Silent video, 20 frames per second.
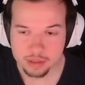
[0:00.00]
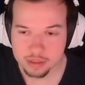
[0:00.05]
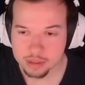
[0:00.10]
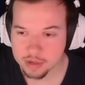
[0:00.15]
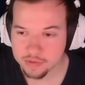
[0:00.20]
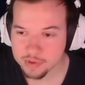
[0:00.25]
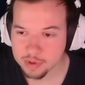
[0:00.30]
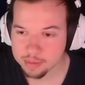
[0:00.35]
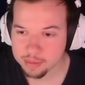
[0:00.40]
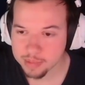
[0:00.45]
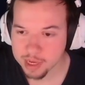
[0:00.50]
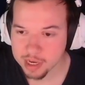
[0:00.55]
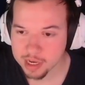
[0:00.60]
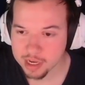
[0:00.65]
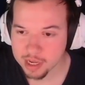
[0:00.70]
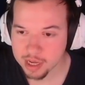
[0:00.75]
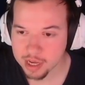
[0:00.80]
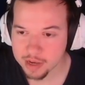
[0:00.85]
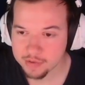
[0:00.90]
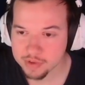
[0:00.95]
Did feel
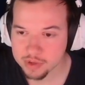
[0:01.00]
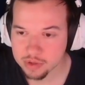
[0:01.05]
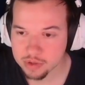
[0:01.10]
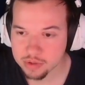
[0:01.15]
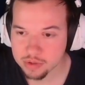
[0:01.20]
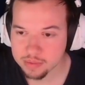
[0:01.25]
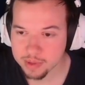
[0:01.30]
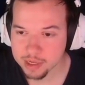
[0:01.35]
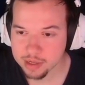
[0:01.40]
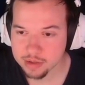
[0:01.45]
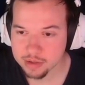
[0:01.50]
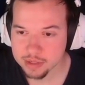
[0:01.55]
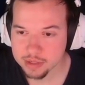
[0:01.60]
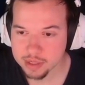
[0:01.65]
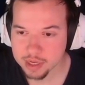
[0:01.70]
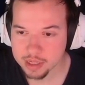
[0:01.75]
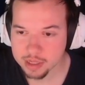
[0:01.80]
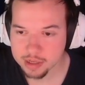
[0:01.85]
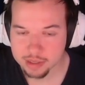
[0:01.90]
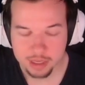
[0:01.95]
bad to have to use magical
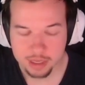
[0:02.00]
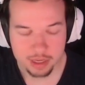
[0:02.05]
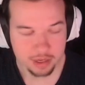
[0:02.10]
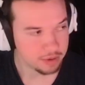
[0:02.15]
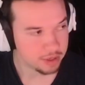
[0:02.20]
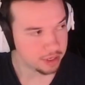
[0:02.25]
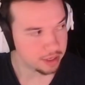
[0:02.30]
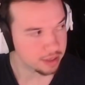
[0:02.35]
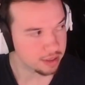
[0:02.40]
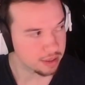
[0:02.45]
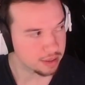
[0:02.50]
scientist that way.